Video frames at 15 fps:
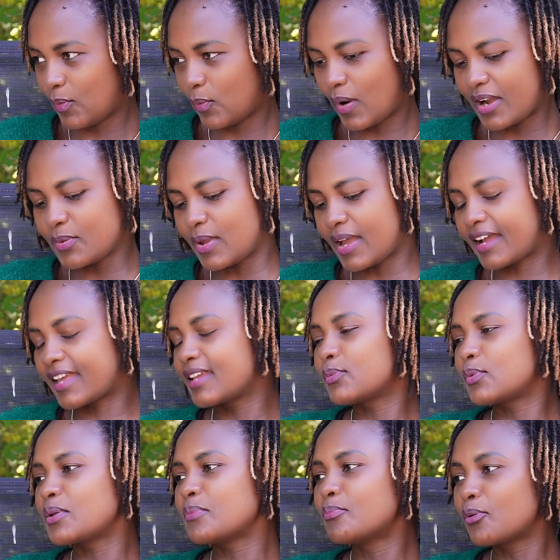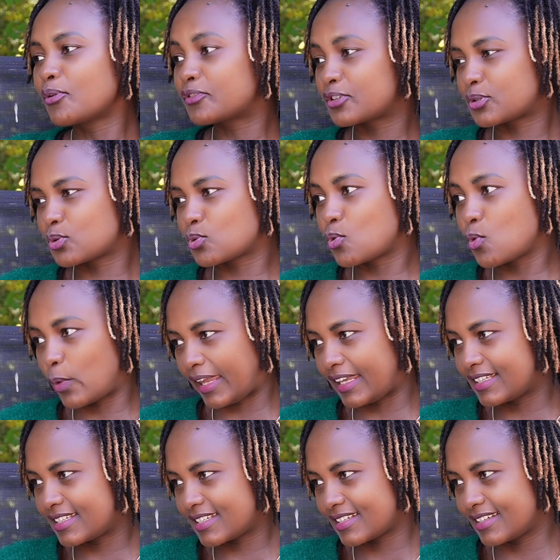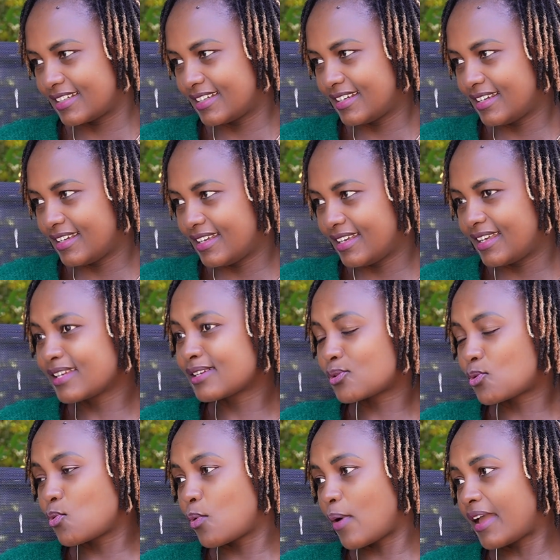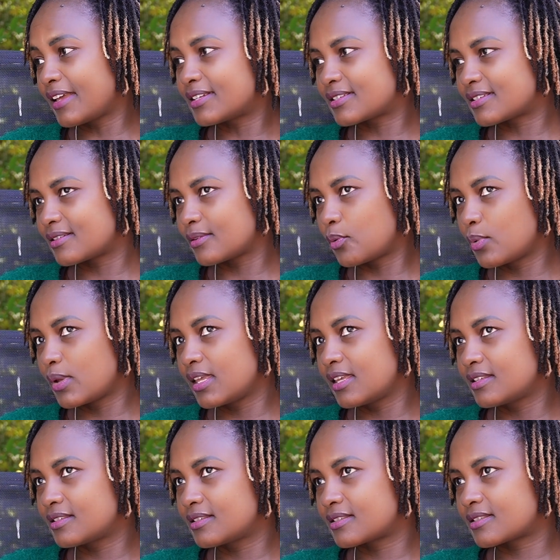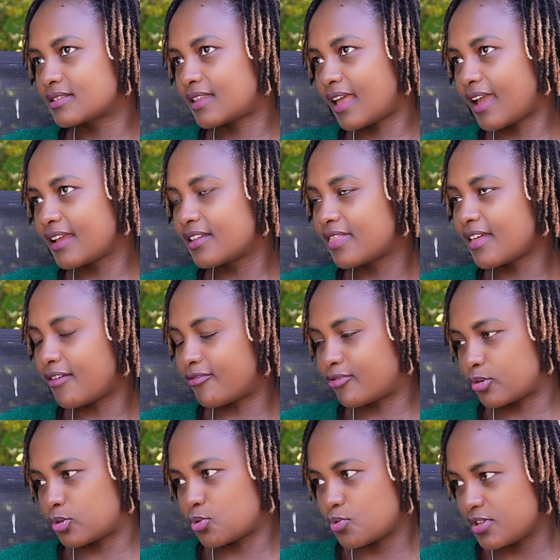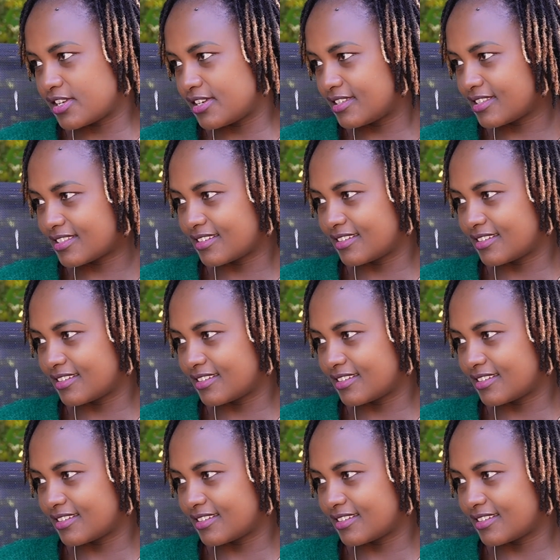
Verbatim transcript: One year again we moved to Kuwait. Yes. In Kuwait we stayed there for two years